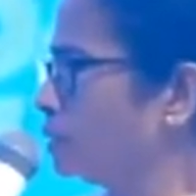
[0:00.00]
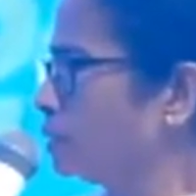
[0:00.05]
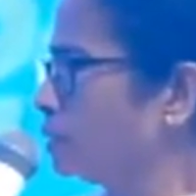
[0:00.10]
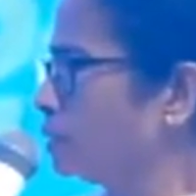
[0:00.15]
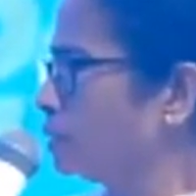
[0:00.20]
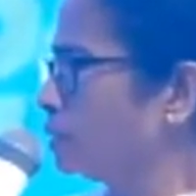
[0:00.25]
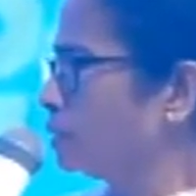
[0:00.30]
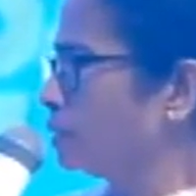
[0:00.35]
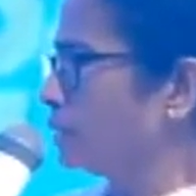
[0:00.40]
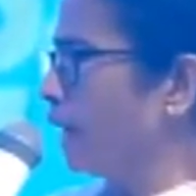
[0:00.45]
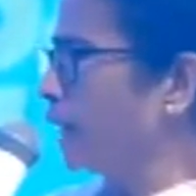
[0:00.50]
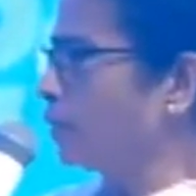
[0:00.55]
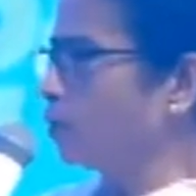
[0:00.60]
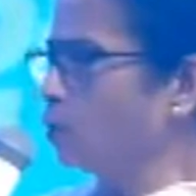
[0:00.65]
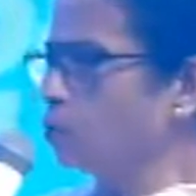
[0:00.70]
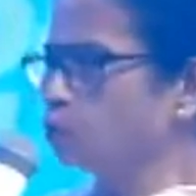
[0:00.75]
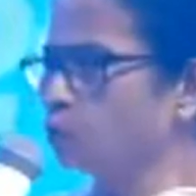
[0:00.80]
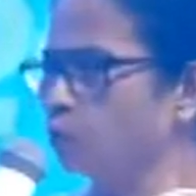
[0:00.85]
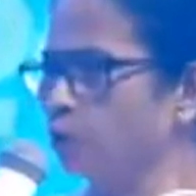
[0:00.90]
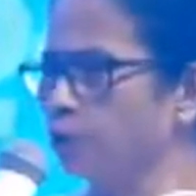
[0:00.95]
That
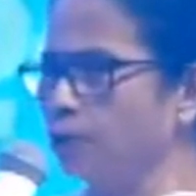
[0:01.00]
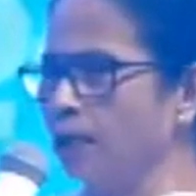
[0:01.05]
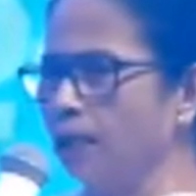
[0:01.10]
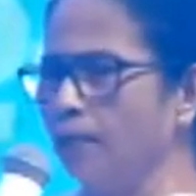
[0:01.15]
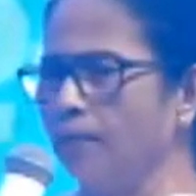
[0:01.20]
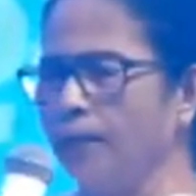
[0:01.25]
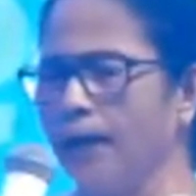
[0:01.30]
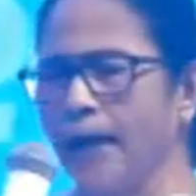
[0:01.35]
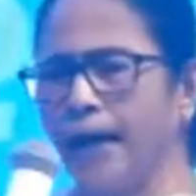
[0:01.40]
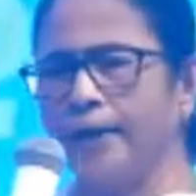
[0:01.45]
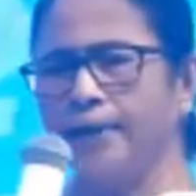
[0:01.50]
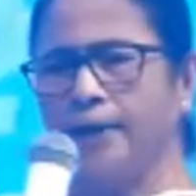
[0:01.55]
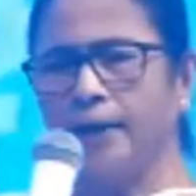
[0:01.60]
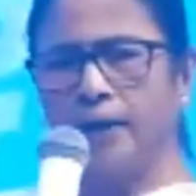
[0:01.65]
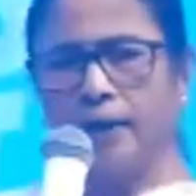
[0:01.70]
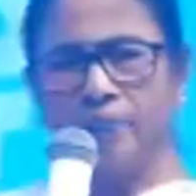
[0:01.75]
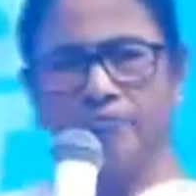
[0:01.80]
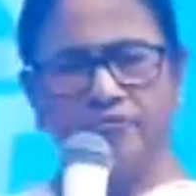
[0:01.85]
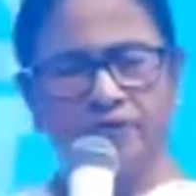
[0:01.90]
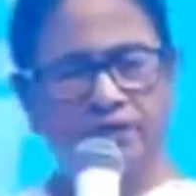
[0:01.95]
also we gave land and
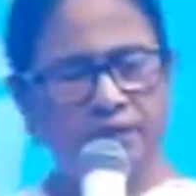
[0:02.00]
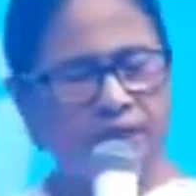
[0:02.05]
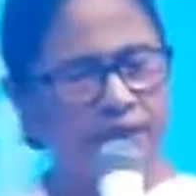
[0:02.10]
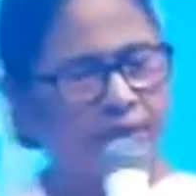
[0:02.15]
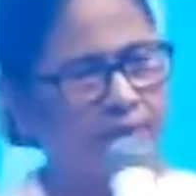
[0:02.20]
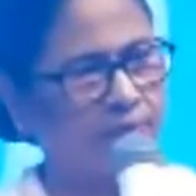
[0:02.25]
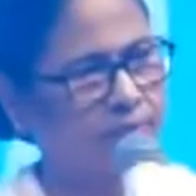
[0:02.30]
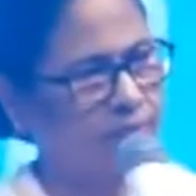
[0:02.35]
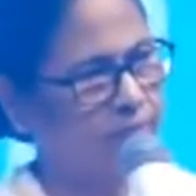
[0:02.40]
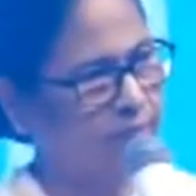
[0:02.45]
everything.